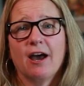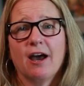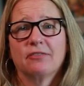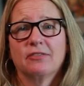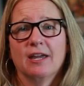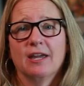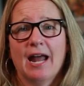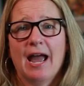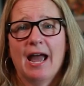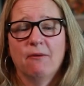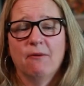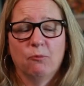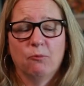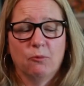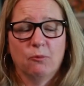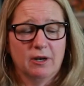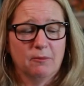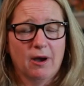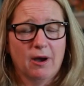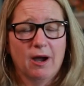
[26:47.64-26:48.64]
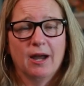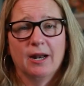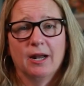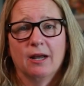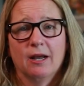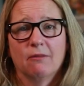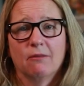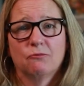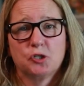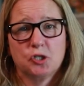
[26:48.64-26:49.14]
thought that I would have
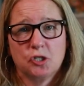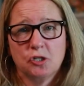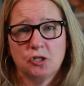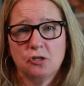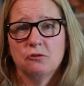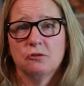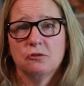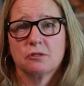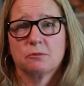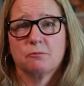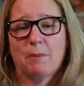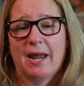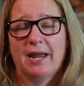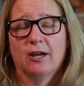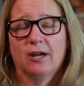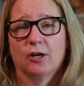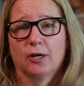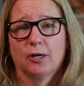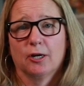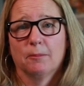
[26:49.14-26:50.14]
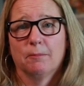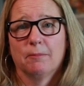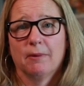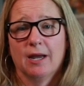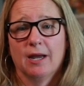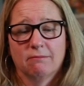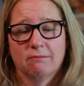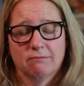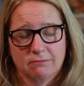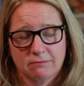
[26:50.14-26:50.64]
bought shoes by her,
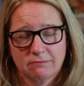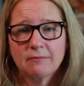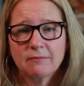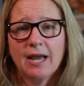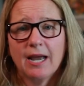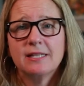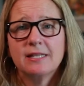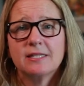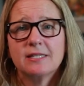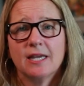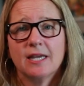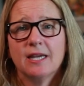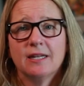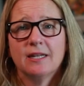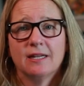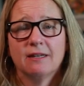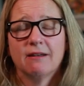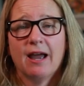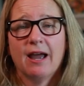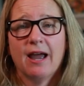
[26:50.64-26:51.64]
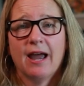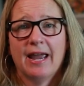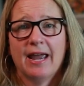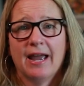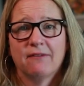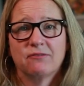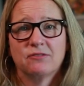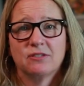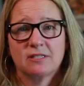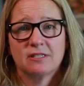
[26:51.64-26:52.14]
but I did, and I
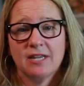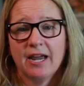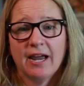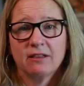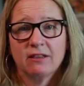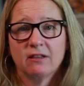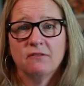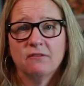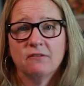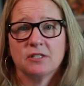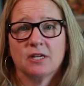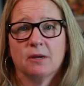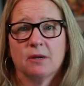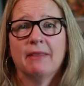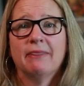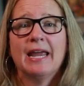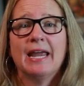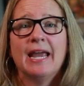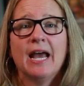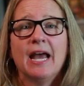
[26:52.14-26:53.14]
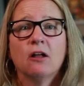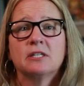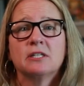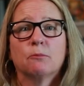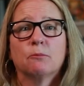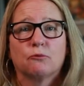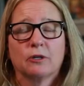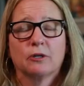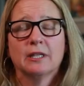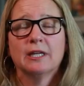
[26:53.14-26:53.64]
have to say I loved them, and they held
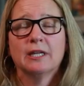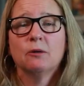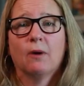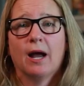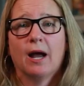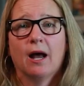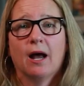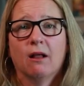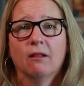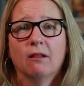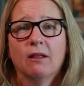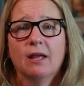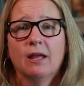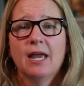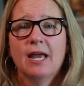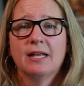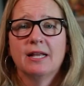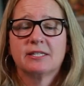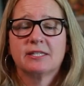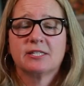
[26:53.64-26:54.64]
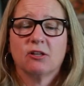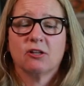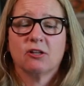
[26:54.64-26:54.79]
up really well until